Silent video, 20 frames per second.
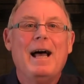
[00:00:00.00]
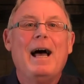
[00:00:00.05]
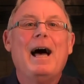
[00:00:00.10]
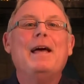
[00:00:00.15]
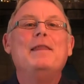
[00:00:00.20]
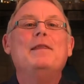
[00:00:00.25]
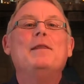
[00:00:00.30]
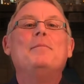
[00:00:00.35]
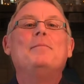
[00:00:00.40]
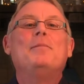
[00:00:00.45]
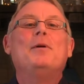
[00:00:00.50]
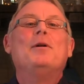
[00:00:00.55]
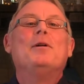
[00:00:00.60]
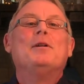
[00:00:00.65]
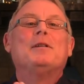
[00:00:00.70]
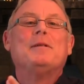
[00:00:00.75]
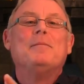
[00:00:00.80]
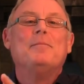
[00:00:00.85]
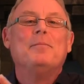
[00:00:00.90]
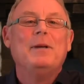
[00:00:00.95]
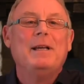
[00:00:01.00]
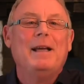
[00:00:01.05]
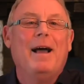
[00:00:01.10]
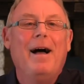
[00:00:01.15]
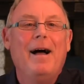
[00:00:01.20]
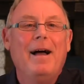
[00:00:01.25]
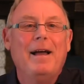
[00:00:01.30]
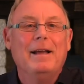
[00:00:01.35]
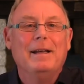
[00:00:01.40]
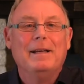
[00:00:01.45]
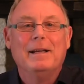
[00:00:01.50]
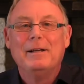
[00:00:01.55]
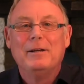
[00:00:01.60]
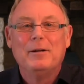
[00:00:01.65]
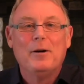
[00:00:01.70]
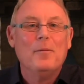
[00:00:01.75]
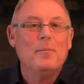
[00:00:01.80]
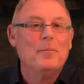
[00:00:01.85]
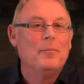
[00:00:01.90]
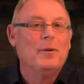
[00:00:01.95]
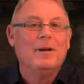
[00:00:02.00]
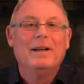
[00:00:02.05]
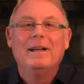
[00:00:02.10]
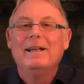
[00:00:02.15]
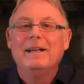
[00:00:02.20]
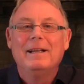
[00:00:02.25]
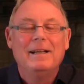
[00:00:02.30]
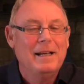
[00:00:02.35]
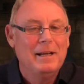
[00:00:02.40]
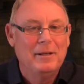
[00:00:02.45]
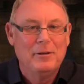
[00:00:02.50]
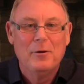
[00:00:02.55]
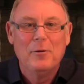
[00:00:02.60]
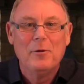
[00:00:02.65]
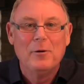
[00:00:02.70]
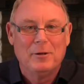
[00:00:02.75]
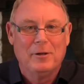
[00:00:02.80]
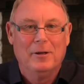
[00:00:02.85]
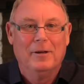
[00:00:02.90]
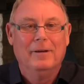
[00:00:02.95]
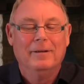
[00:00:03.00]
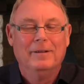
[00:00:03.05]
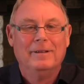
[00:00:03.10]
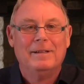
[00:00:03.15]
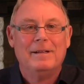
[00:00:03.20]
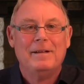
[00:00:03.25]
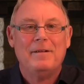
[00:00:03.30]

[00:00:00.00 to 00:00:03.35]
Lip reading: and the person behind and completely ignored her.